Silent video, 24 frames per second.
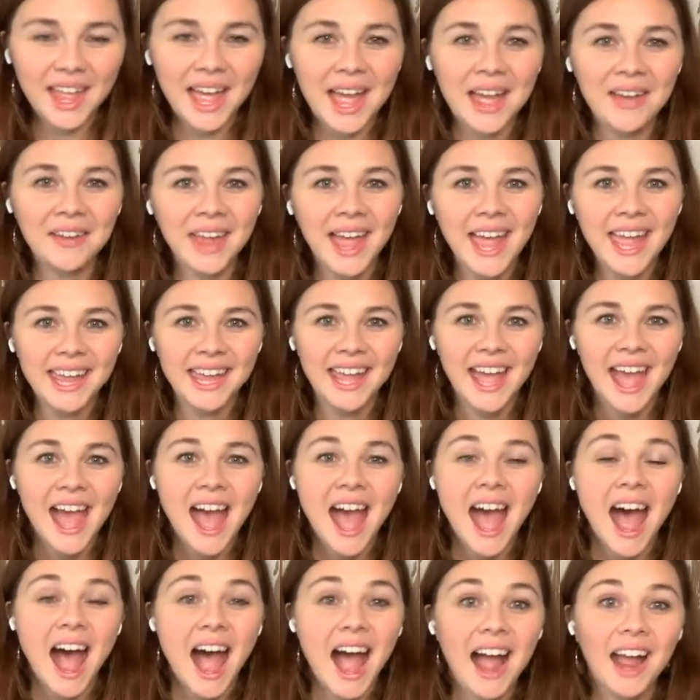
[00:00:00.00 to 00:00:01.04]
Okay,
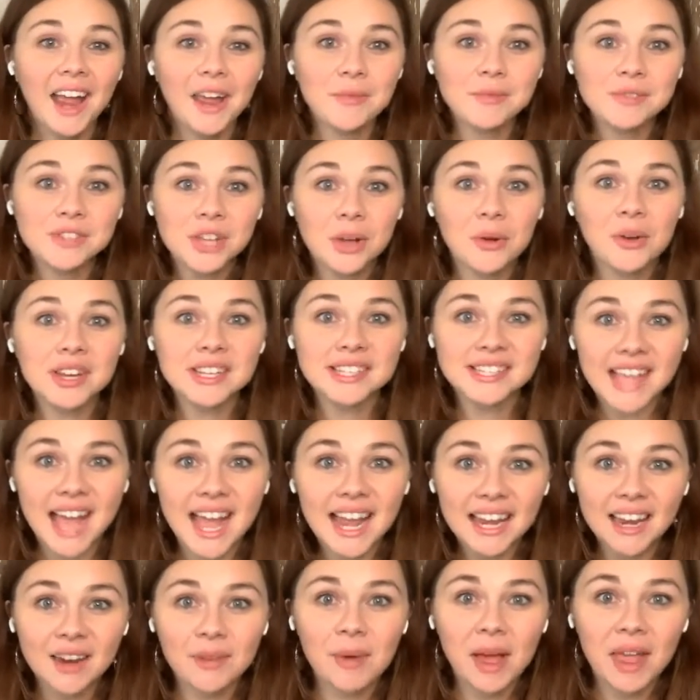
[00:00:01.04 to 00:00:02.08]
I am so
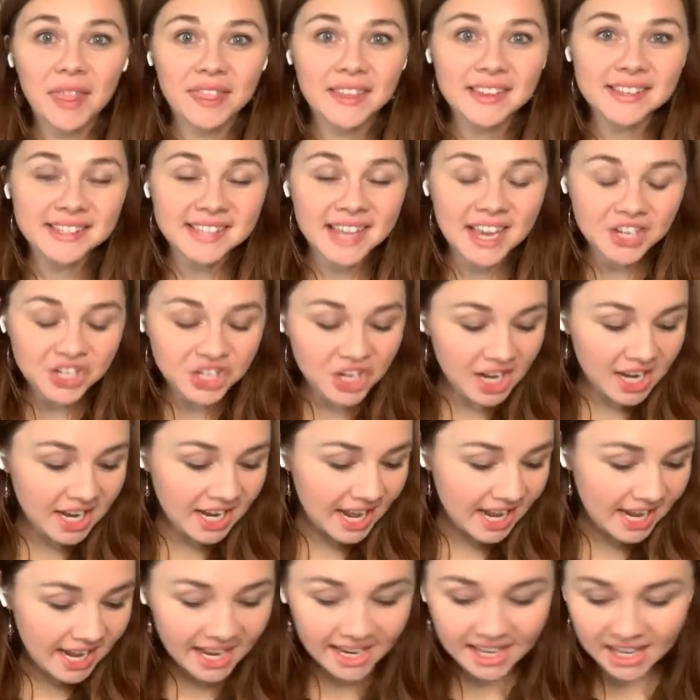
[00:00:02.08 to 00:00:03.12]
excited about this
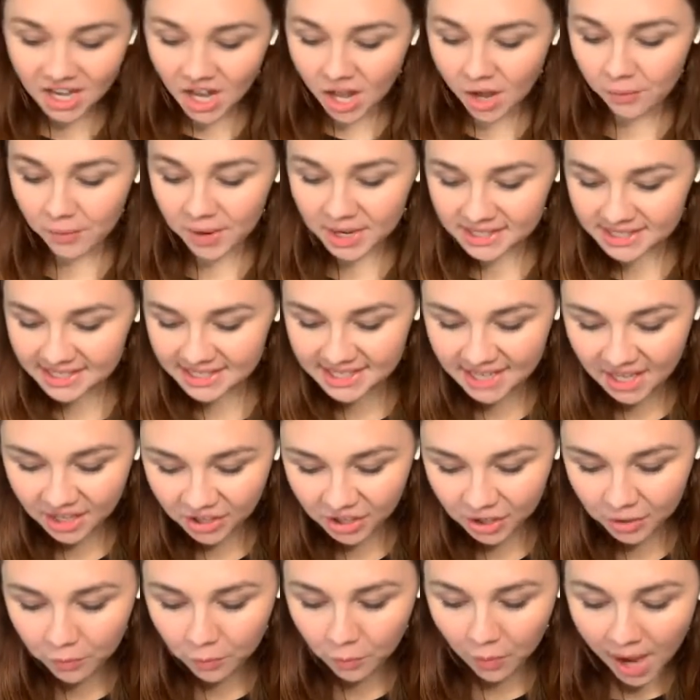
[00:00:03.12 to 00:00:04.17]
session and I cannot wait to tell
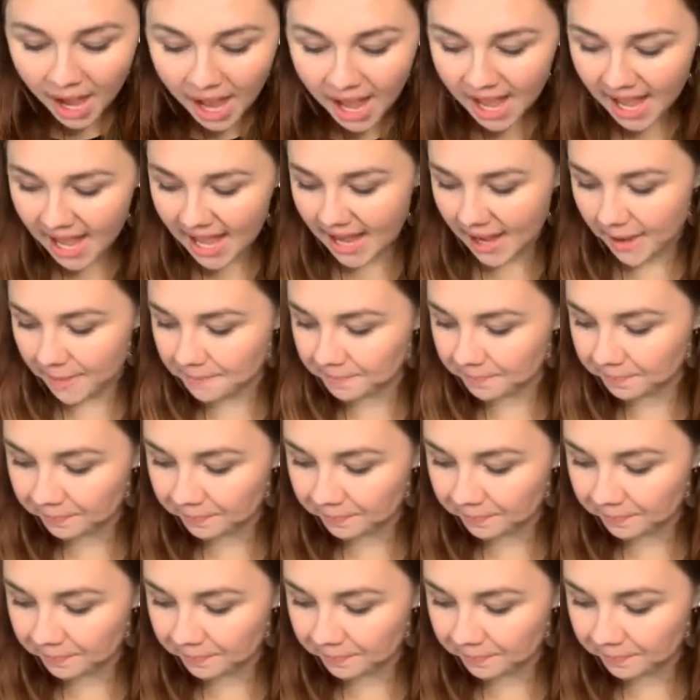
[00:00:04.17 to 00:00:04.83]
you why.